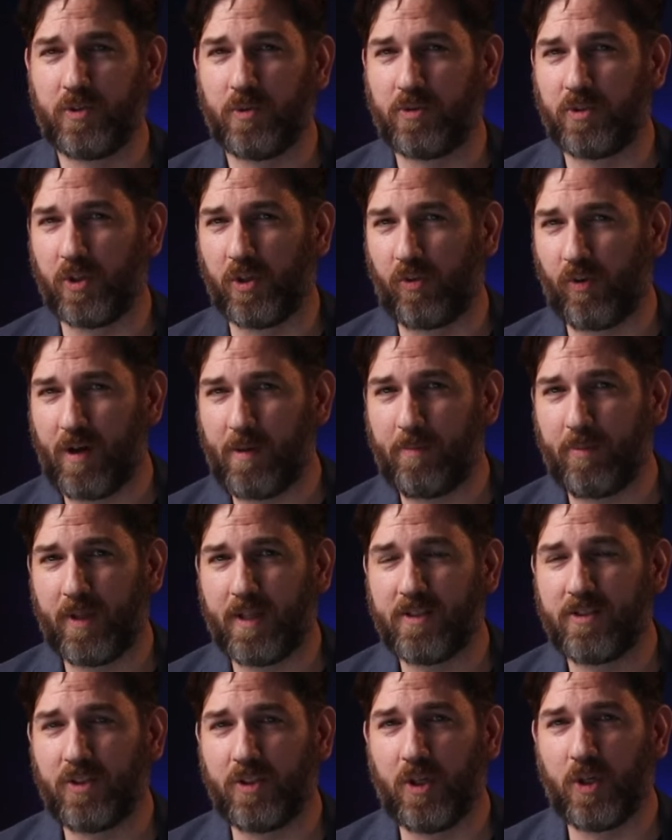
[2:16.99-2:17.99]
So it's a great
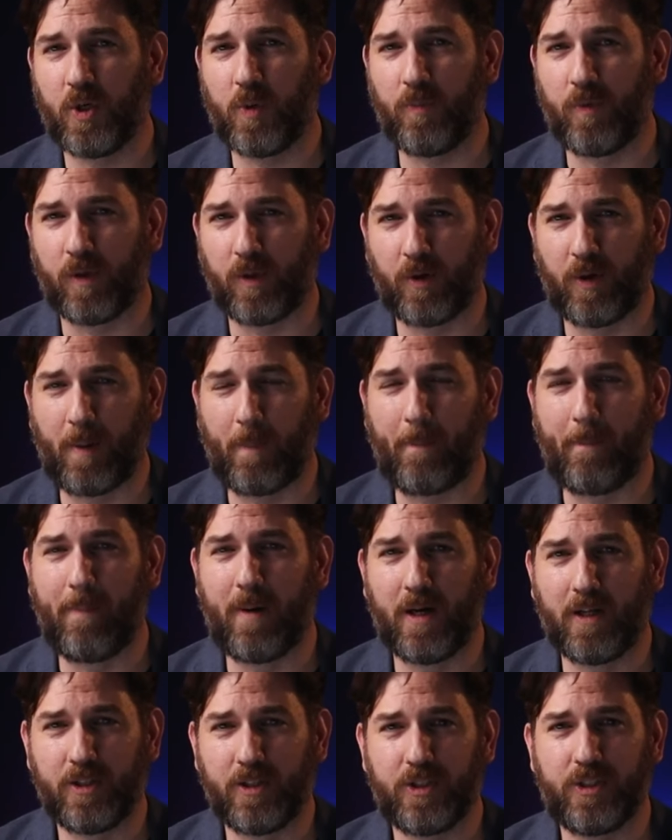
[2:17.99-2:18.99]
place to go and learn a
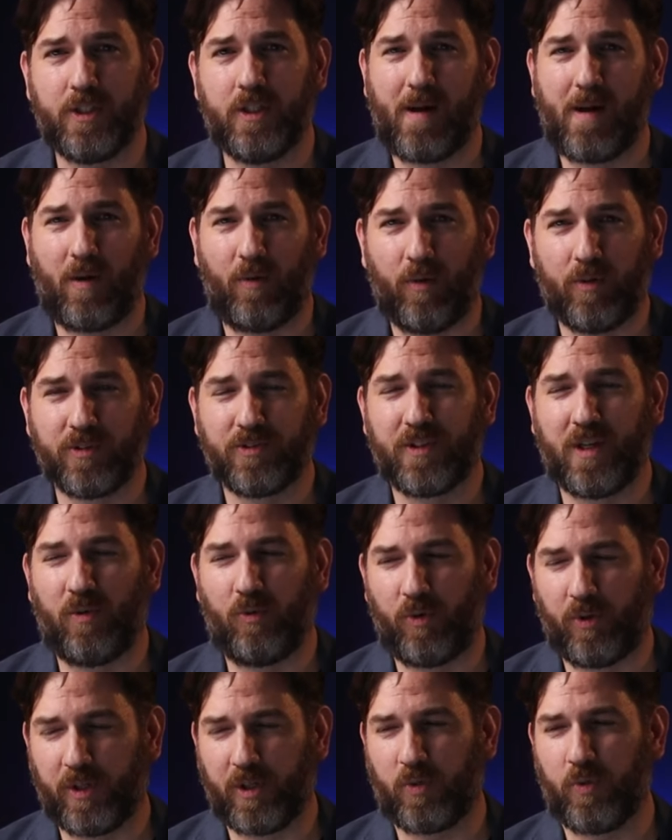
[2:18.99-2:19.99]
bunch about real estate
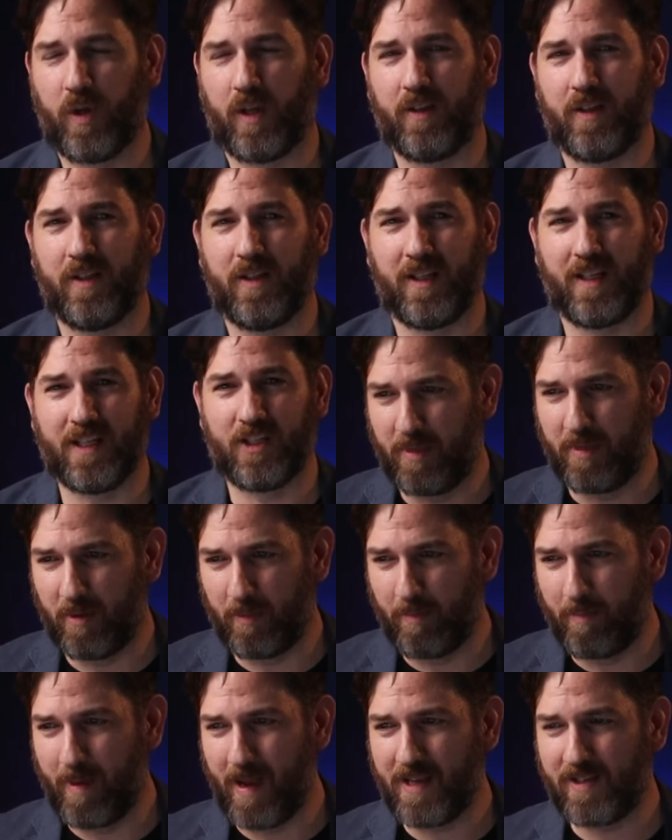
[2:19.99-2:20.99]
really quickly to get the
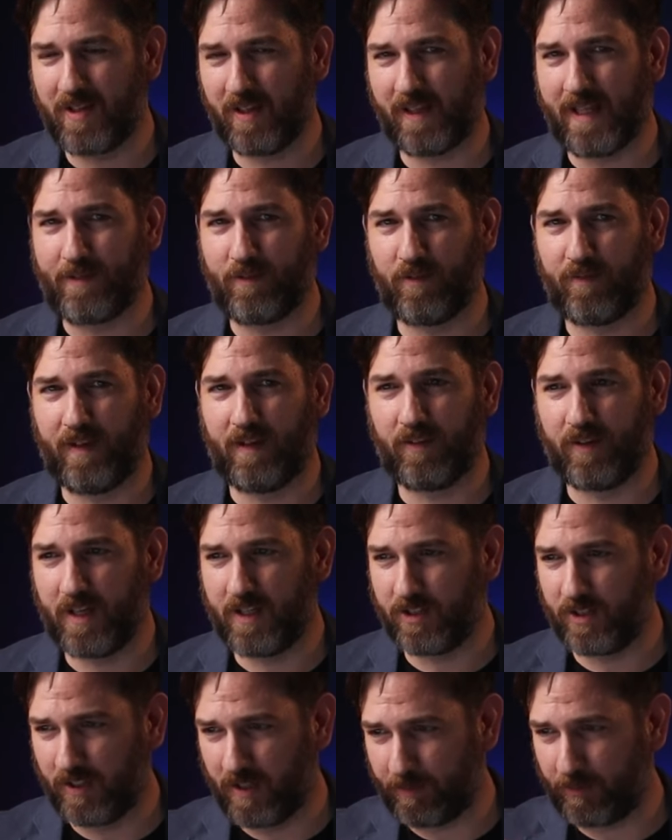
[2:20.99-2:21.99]
basic level
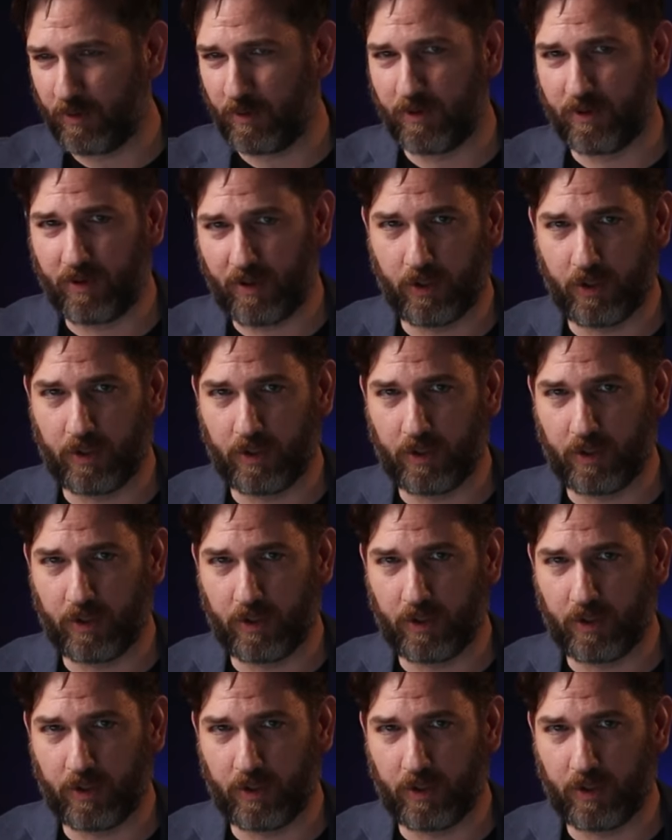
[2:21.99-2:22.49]
foundation up to the